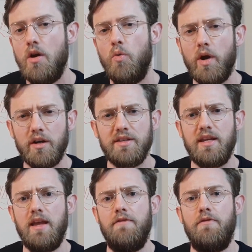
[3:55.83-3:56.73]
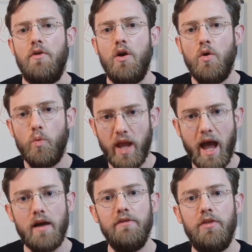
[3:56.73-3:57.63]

Whereas if we have